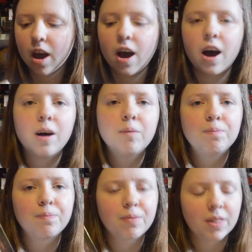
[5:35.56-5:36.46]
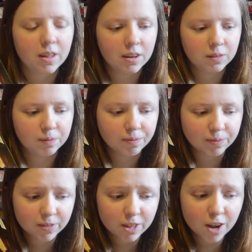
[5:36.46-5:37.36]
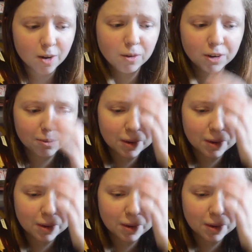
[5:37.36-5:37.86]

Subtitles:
One of